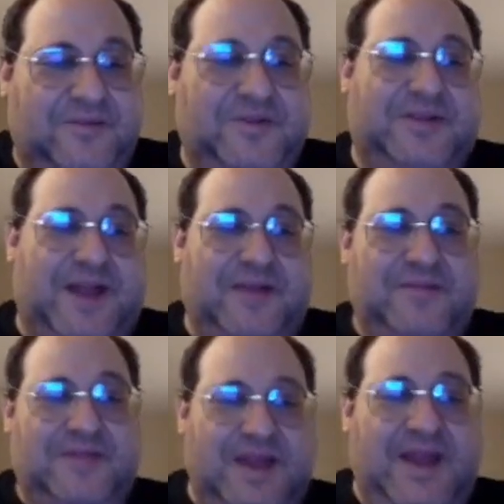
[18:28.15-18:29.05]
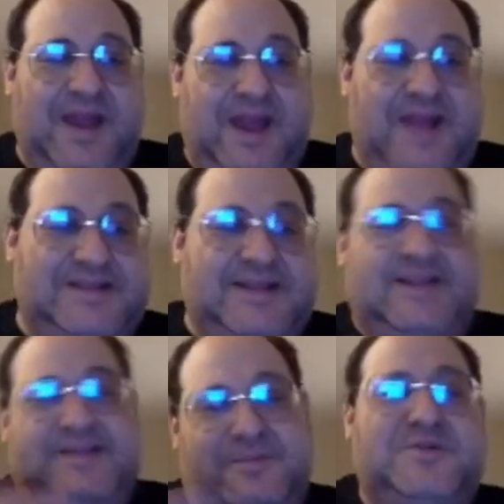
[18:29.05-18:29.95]
modern times, and see.
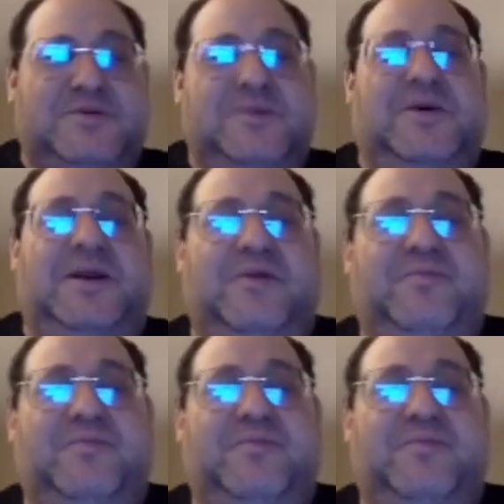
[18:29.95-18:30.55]
It's supposed to be running on